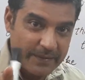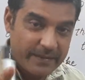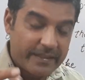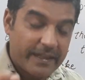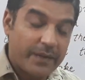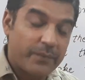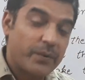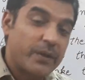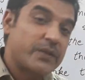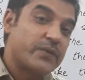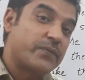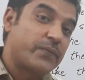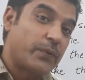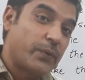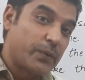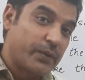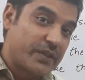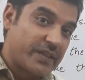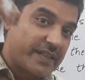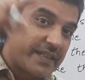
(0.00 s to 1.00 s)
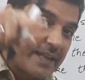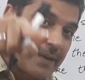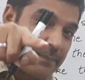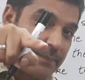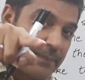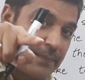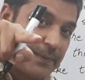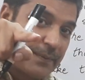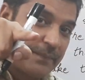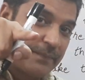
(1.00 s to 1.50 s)
That was 4th
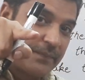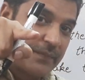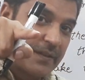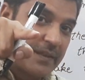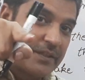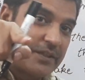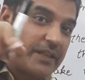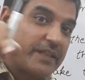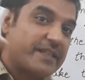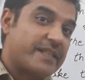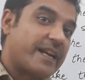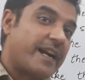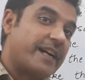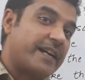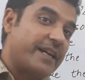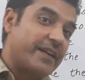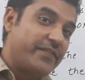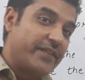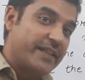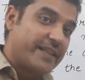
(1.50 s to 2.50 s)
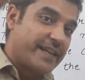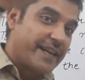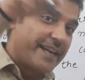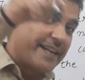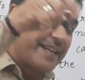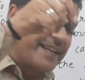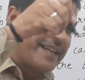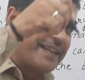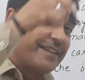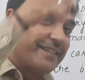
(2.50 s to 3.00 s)
step. She started with
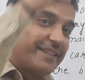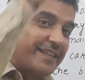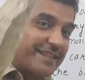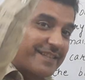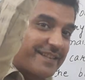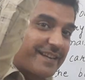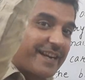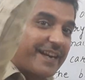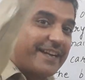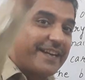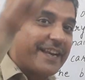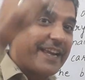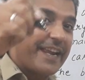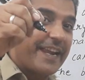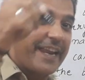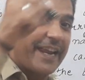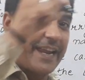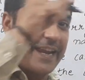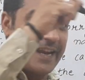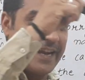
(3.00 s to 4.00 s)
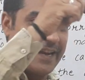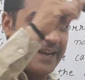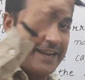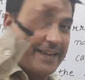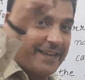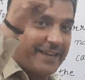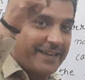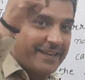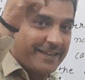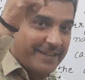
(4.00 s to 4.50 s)
writing, just write A,
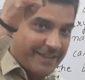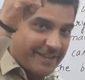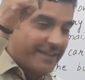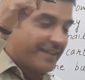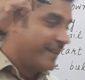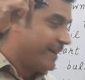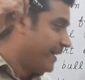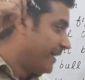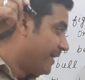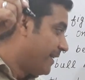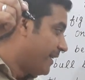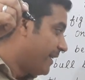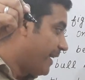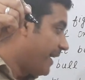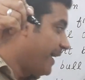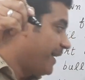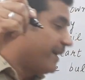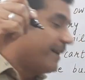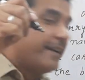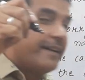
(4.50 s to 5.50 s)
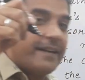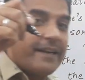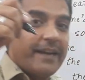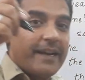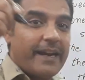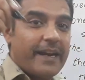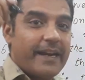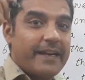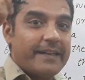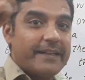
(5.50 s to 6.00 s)
right?
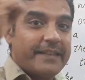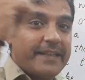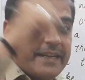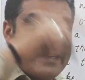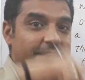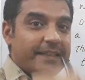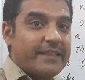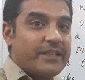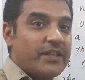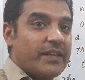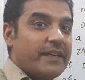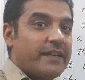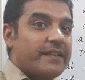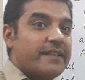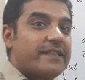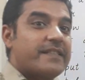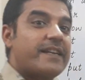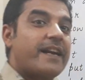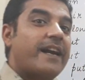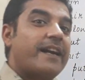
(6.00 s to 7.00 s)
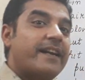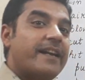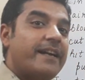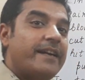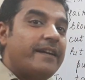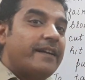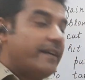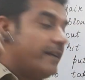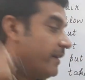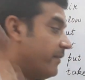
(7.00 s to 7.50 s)
And then she
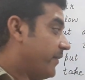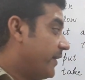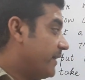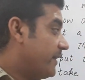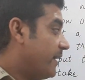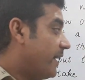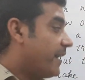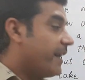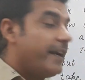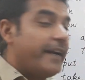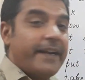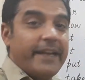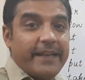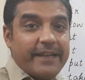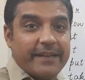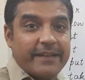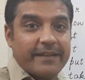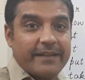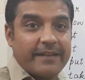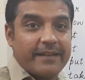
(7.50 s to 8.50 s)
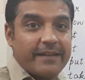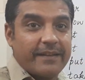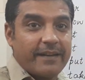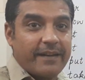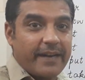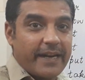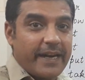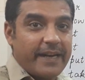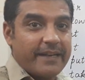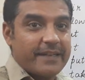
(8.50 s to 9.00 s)
started with reading,
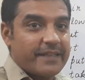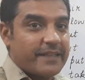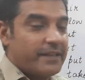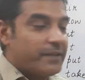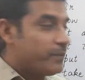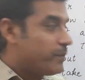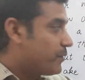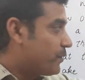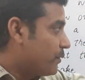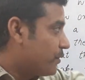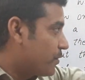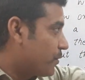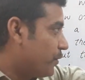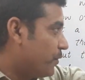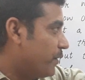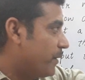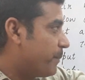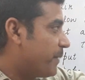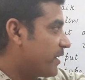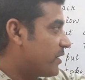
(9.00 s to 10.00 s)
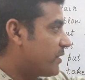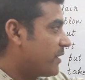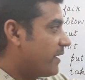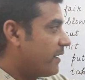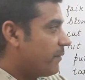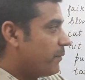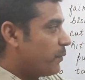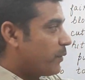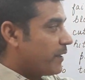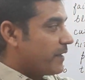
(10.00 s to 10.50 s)
right? She used to show you a
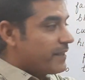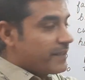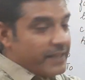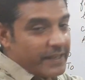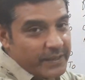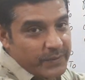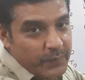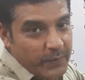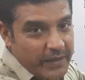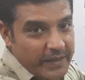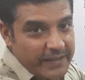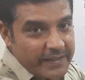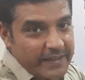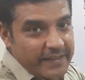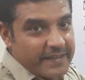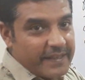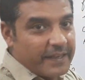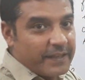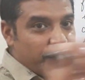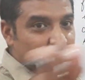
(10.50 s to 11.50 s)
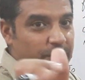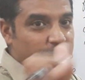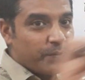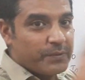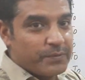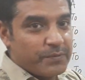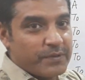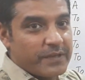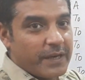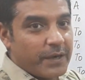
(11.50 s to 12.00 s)
picture, what is this, and you
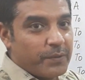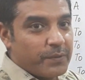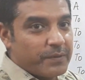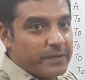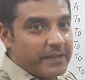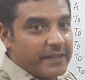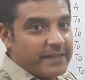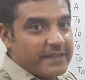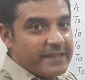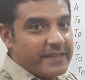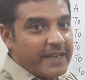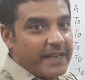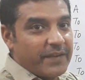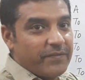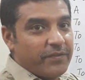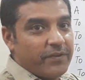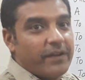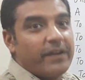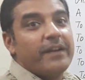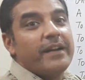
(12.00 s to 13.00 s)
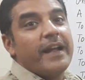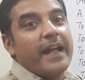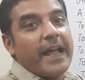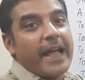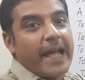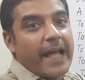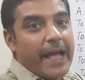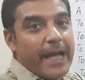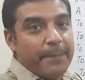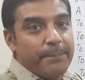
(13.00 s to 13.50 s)
used to shout, this is A for
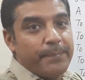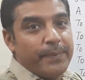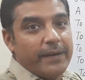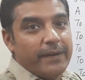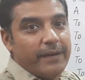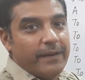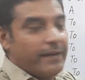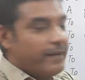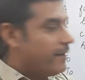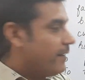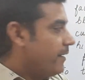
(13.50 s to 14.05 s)
apple.